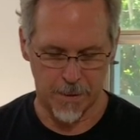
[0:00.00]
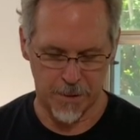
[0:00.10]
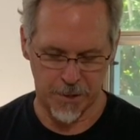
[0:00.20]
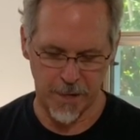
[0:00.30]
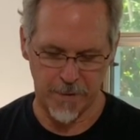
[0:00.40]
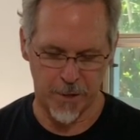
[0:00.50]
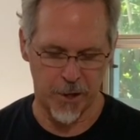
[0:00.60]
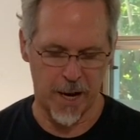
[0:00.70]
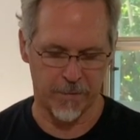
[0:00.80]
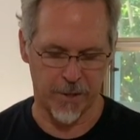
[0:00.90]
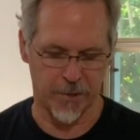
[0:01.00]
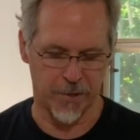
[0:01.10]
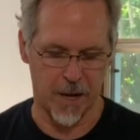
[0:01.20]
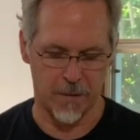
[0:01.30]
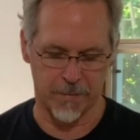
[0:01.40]
The safety shaft
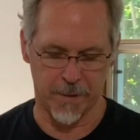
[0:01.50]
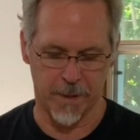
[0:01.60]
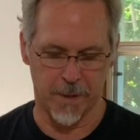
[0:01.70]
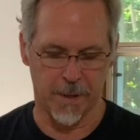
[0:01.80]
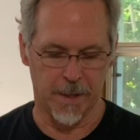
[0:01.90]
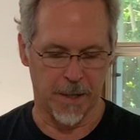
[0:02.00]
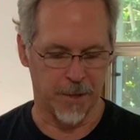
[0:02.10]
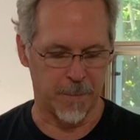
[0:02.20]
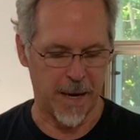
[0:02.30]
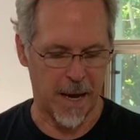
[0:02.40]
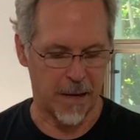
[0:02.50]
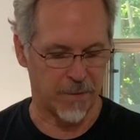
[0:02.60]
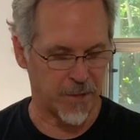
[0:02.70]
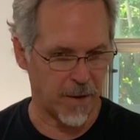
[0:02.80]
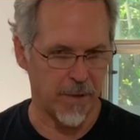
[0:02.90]
itself is made out
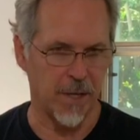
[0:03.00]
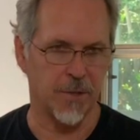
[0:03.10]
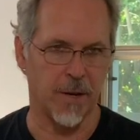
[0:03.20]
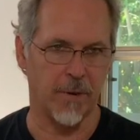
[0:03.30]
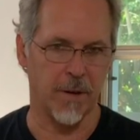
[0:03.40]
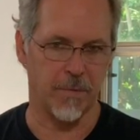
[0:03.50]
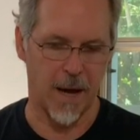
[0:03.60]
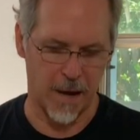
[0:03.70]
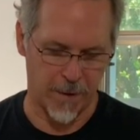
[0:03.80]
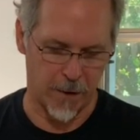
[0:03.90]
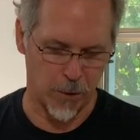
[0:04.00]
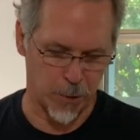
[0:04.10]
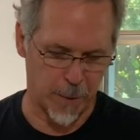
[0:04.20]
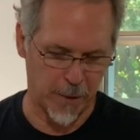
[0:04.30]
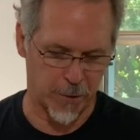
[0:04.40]
of 7075
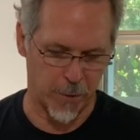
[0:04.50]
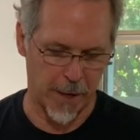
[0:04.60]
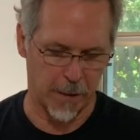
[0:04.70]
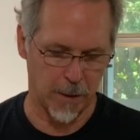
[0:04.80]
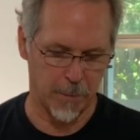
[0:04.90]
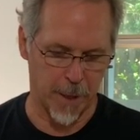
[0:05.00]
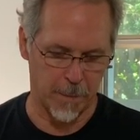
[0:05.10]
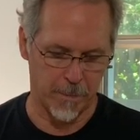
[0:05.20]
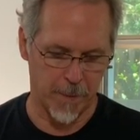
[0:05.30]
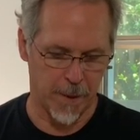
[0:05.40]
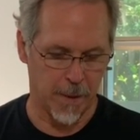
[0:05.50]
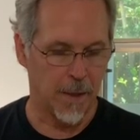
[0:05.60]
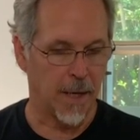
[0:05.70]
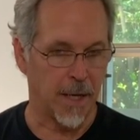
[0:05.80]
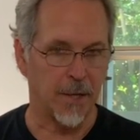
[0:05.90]
aerospace grade aluminum.
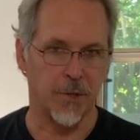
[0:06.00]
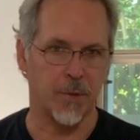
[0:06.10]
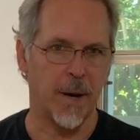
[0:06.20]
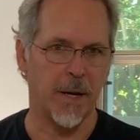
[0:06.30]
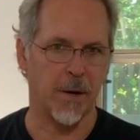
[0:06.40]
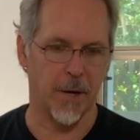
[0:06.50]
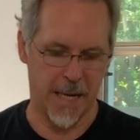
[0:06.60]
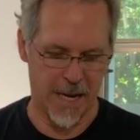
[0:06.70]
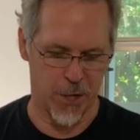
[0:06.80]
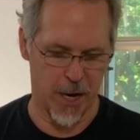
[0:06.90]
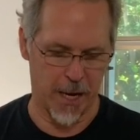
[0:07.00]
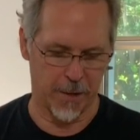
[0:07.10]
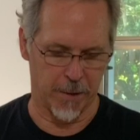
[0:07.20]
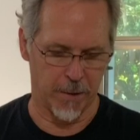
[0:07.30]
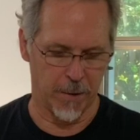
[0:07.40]
It is threaded on each end.